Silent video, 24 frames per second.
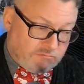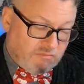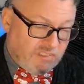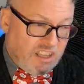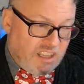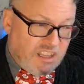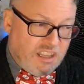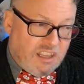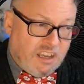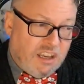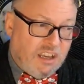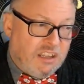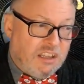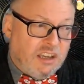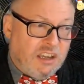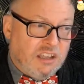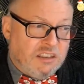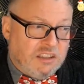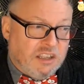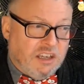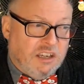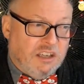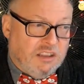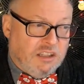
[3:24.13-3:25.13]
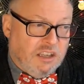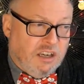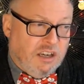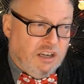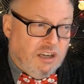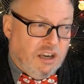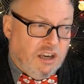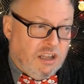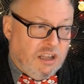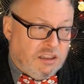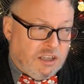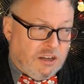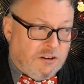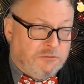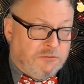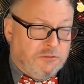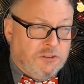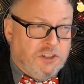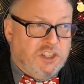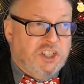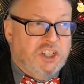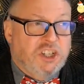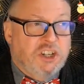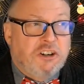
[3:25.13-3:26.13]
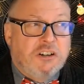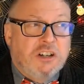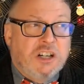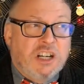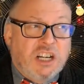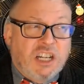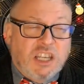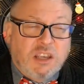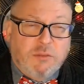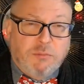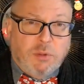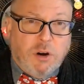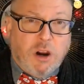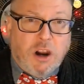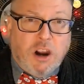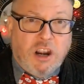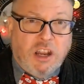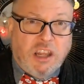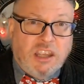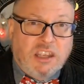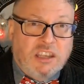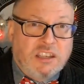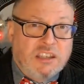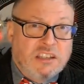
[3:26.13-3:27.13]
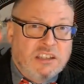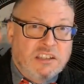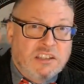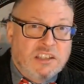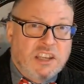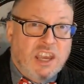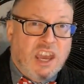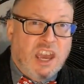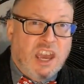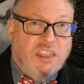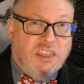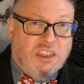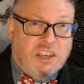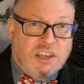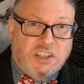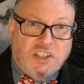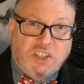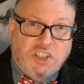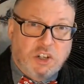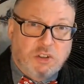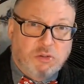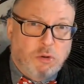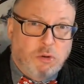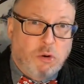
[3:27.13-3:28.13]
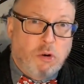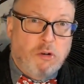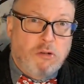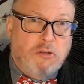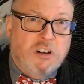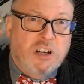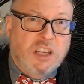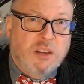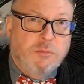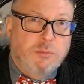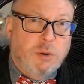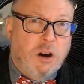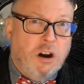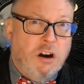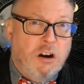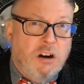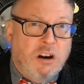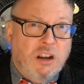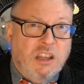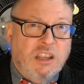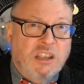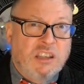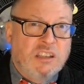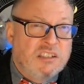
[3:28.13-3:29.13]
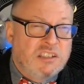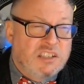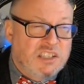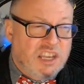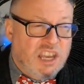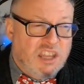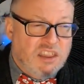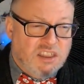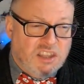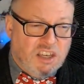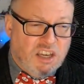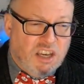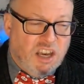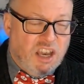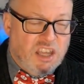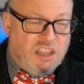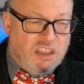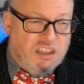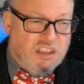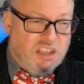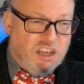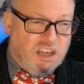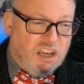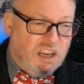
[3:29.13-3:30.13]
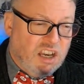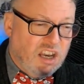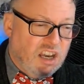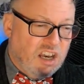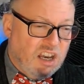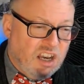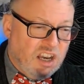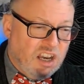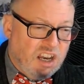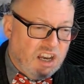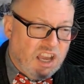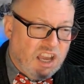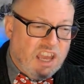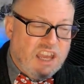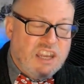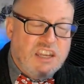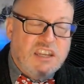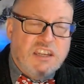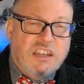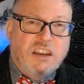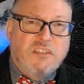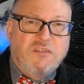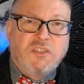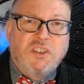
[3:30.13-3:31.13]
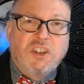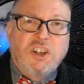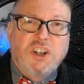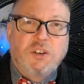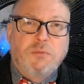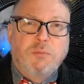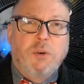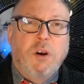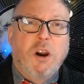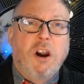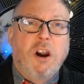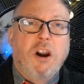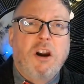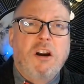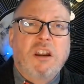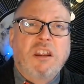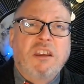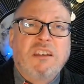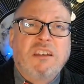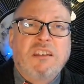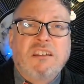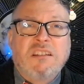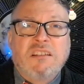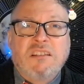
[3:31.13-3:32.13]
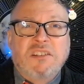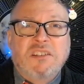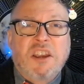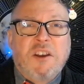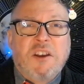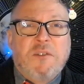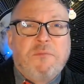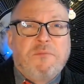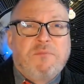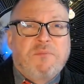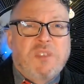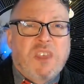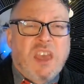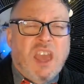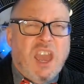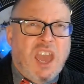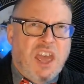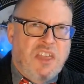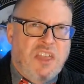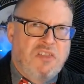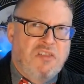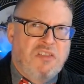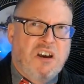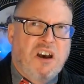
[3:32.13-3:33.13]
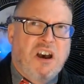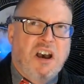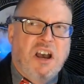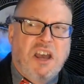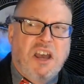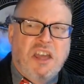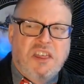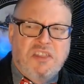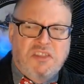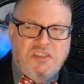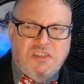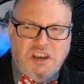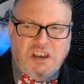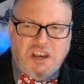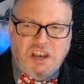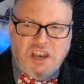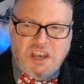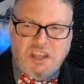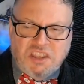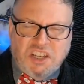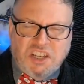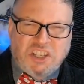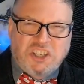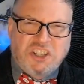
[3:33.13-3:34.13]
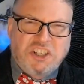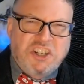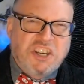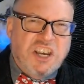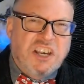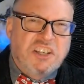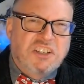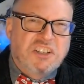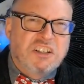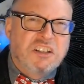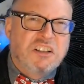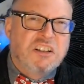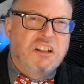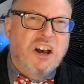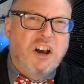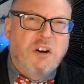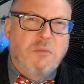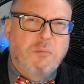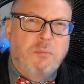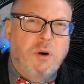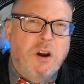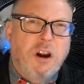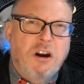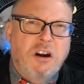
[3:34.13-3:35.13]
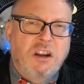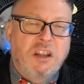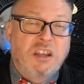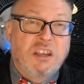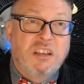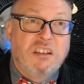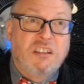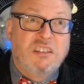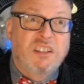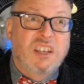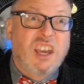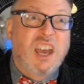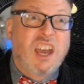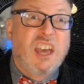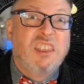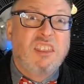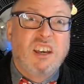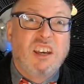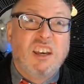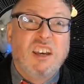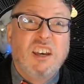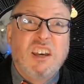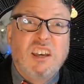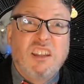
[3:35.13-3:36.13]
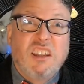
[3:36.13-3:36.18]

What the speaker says: the fraternity parties and the sorority parties and the end of year parties and the chess club parties and the